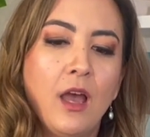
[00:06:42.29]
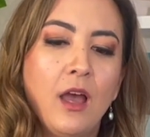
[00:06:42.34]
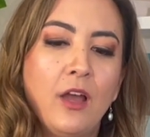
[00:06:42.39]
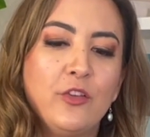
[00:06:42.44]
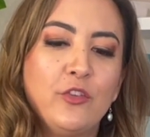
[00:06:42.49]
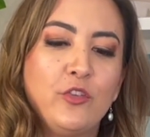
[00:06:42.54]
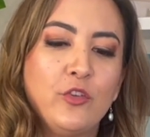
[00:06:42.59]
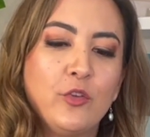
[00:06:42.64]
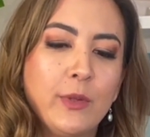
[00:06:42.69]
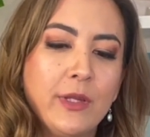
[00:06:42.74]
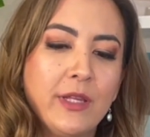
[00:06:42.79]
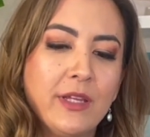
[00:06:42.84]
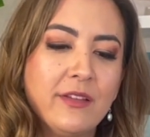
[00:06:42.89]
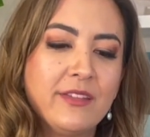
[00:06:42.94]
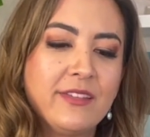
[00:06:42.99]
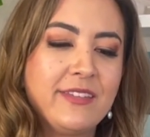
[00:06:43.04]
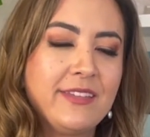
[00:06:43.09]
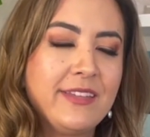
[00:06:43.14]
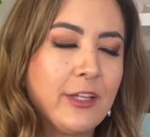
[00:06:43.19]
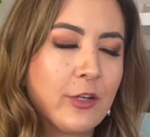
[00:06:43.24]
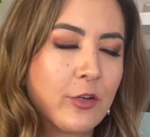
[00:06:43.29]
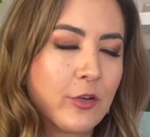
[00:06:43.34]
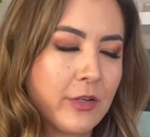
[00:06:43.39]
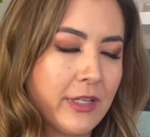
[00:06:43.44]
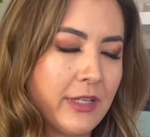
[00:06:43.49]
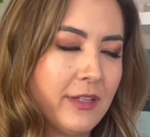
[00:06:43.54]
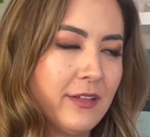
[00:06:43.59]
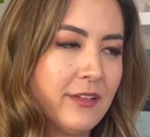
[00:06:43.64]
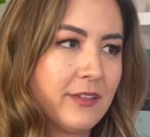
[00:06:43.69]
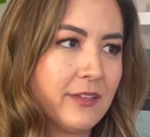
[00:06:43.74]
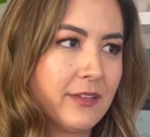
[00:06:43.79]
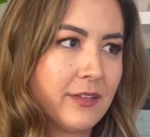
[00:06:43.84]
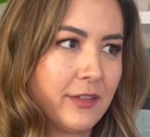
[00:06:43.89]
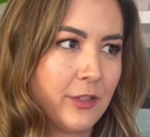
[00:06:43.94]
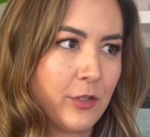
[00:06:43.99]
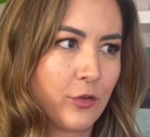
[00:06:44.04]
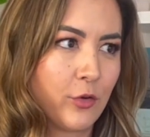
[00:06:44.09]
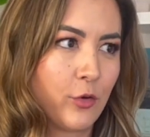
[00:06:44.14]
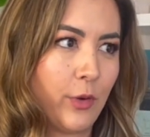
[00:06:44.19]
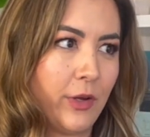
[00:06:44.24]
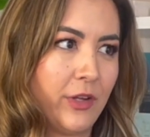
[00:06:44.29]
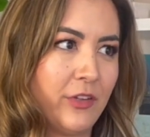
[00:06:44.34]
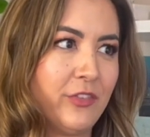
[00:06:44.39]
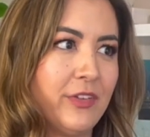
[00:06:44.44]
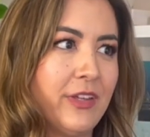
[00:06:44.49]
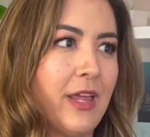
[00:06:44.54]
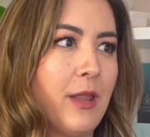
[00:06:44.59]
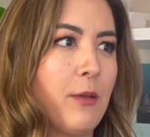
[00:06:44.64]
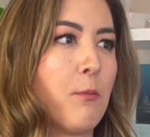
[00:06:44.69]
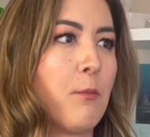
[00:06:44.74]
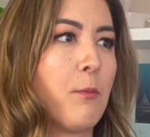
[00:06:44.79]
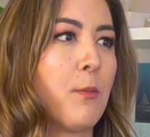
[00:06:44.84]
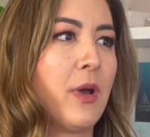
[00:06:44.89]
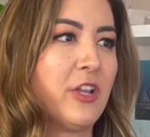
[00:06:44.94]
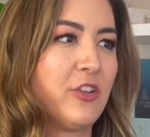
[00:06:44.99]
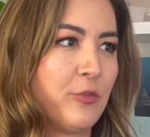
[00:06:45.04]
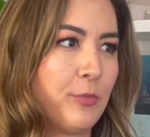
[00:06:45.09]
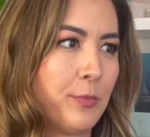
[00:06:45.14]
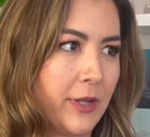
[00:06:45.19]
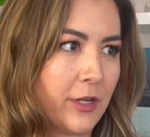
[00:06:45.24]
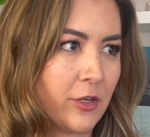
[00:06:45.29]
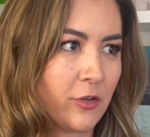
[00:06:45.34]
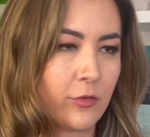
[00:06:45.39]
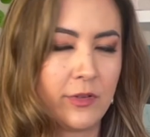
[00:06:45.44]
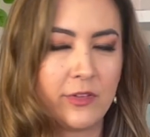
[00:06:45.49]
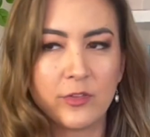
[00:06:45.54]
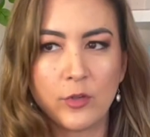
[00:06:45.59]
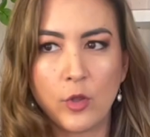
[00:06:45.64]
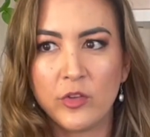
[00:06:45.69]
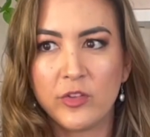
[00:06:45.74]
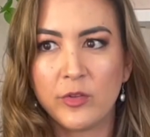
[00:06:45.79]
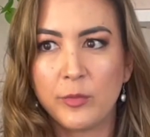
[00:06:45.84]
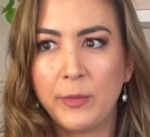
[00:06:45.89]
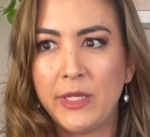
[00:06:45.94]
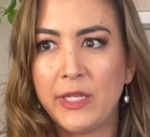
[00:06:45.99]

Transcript: doing a series, you're going to get much better results,